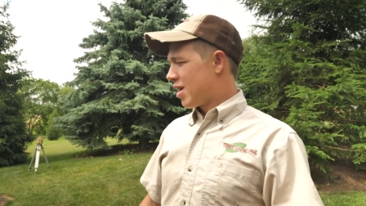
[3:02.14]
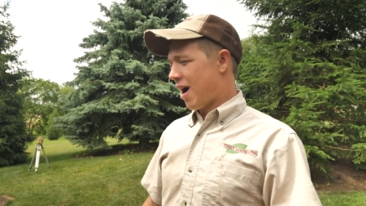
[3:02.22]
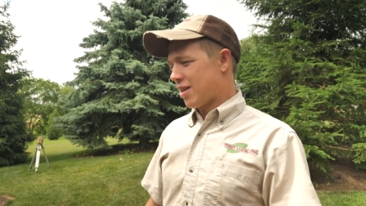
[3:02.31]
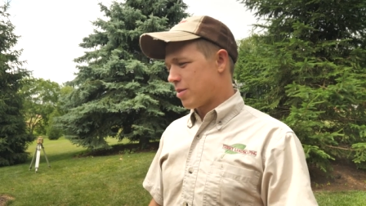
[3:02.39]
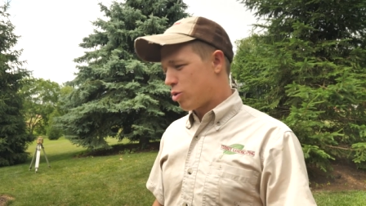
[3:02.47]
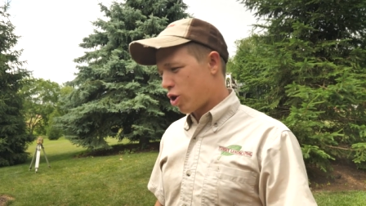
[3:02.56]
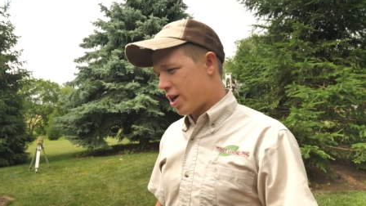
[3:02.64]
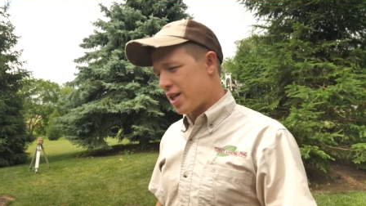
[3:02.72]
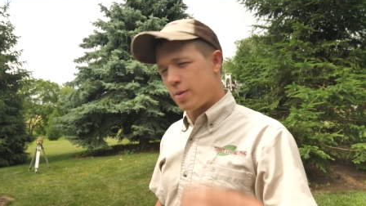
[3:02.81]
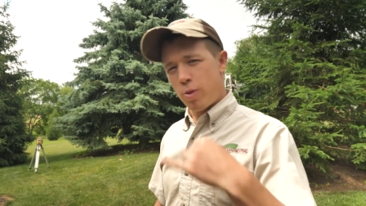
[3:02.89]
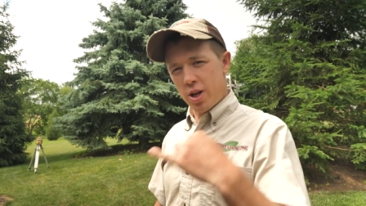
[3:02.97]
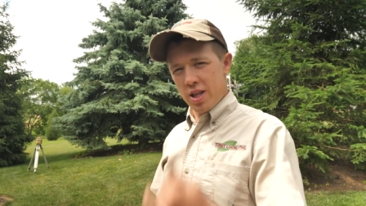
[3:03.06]
tear out some
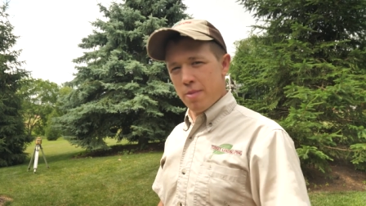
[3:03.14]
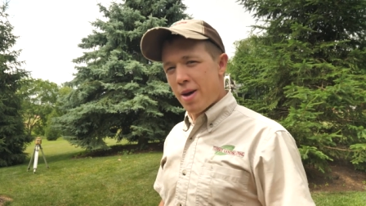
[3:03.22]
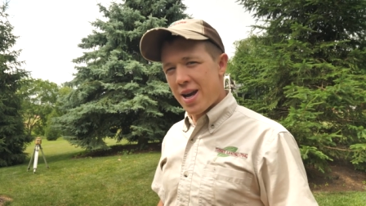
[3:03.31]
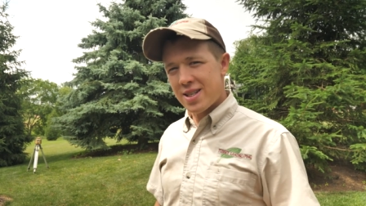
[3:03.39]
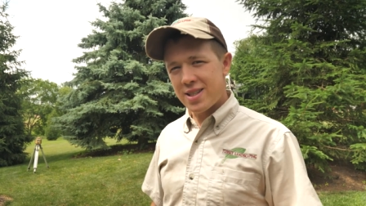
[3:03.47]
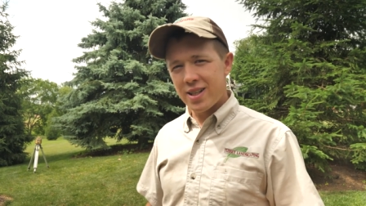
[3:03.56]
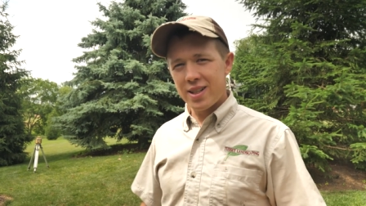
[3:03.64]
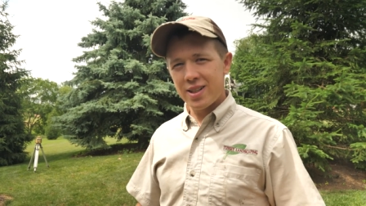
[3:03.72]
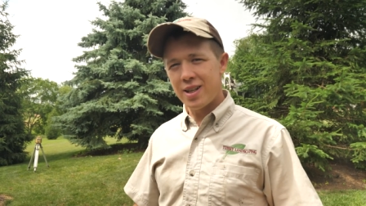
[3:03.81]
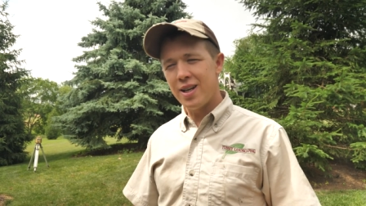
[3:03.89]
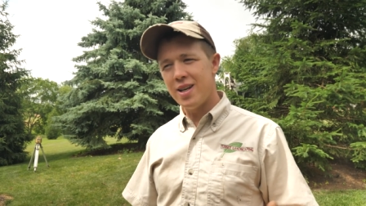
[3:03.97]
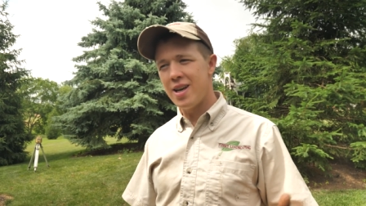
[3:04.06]
trees, put in the basin,